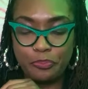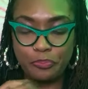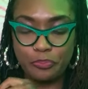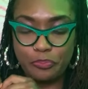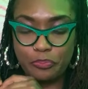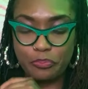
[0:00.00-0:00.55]

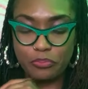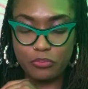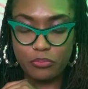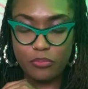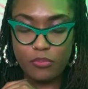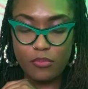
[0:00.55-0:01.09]

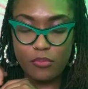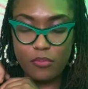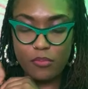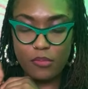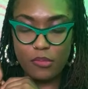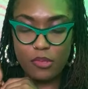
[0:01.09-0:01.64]

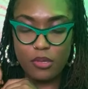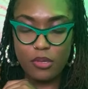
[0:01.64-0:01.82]
[no speech]